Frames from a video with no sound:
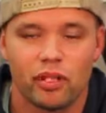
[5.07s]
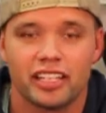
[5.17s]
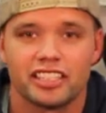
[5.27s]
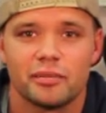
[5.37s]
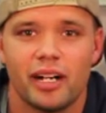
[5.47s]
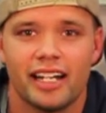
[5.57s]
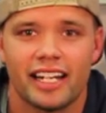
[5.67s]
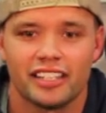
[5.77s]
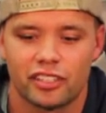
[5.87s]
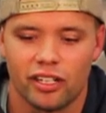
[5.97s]
brought to you by
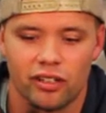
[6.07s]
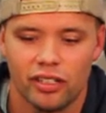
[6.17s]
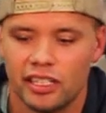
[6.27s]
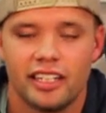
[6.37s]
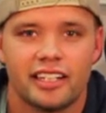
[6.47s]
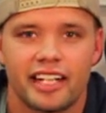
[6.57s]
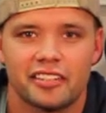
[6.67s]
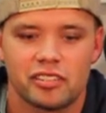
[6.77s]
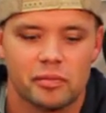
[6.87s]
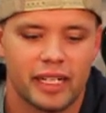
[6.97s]
Nitro.
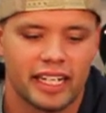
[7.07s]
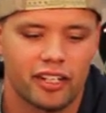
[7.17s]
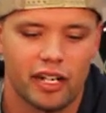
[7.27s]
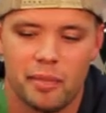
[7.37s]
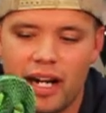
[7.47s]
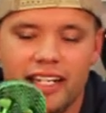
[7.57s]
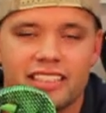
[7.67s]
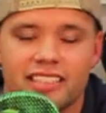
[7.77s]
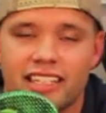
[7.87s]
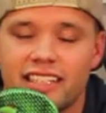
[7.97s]
Nitro's been making great
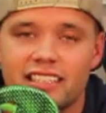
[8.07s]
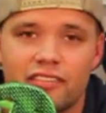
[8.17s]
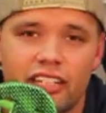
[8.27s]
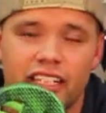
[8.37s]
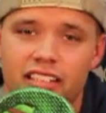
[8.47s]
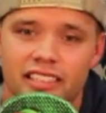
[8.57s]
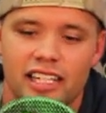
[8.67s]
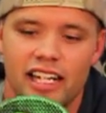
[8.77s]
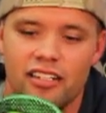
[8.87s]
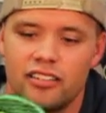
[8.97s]
bindings like this for years
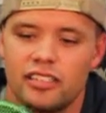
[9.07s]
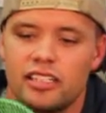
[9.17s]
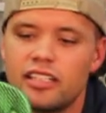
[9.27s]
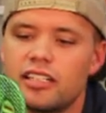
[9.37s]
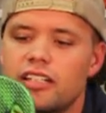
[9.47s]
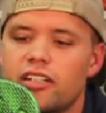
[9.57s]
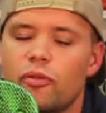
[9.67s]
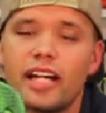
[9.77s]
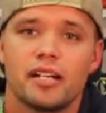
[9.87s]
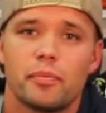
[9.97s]
now. The
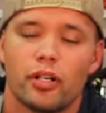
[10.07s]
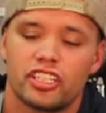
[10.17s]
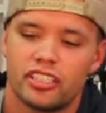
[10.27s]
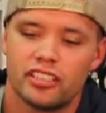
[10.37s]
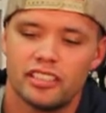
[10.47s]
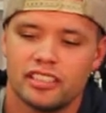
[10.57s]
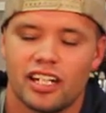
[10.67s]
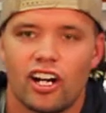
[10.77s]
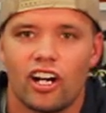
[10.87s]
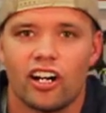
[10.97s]
Raiden Pushers
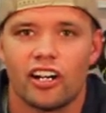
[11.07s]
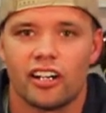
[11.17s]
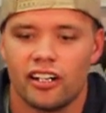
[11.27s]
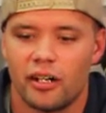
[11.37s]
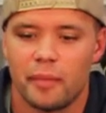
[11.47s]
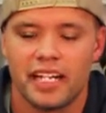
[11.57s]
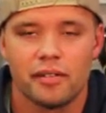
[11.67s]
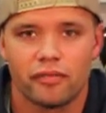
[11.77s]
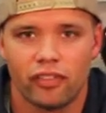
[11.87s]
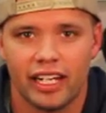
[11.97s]
are a
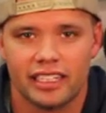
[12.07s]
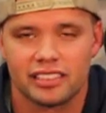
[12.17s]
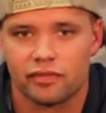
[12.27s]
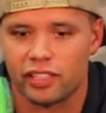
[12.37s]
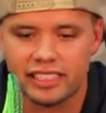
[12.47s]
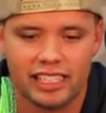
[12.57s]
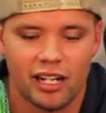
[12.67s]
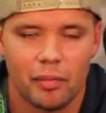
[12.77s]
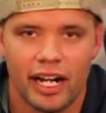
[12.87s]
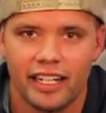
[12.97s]
medium flex
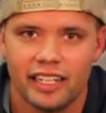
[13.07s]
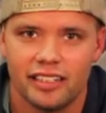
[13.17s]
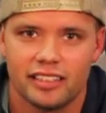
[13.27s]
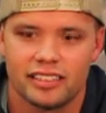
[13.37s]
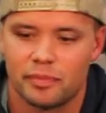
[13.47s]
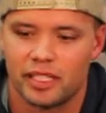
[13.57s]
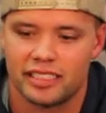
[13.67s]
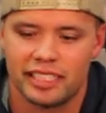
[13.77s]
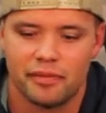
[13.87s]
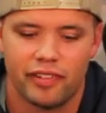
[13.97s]
freestyle binding. It's been a
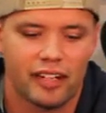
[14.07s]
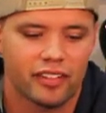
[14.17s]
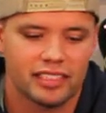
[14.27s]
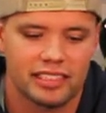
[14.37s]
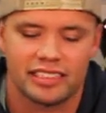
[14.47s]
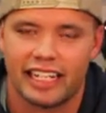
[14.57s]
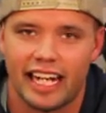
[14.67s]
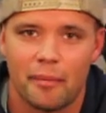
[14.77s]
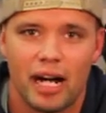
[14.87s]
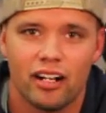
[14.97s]
team favorite since they
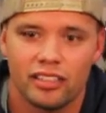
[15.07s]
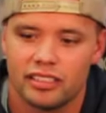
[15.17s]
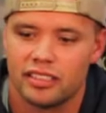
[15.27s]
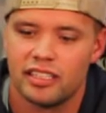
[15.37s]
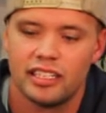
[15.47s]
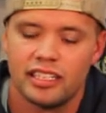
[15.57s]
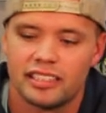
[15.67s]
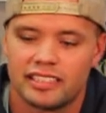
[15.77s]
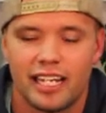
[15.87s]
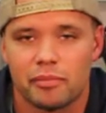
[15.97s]
came out.
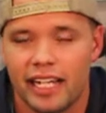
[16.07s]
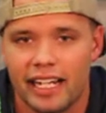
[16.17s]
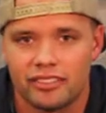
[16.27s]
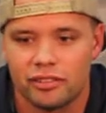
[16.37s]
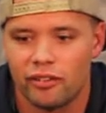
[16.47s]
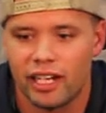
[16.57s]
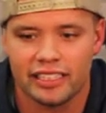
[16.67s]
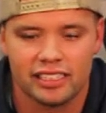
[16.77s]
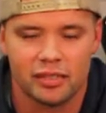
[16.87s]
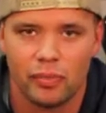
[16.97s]
Sam Taxwood
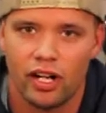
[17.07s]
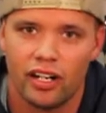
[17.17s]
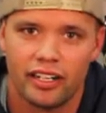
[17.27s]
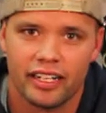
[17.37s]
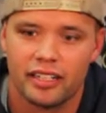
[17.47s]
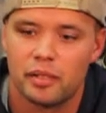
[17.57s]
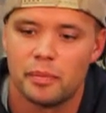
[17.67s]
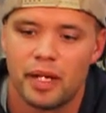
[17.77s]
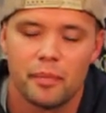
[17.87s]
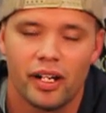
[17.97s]
rides it in the park,
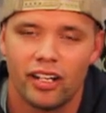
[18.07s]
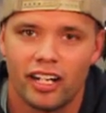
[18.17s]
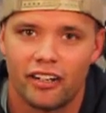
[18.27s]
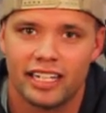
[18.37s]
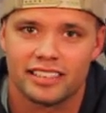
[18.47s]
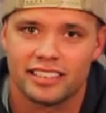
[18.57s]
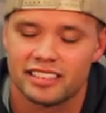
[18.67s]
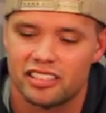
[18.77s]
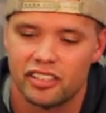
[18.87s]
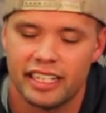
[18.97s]
Ben Billock rides it in
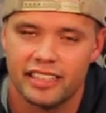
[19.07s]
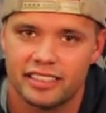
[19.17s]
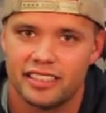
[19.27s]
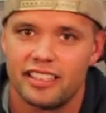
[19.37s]
the street,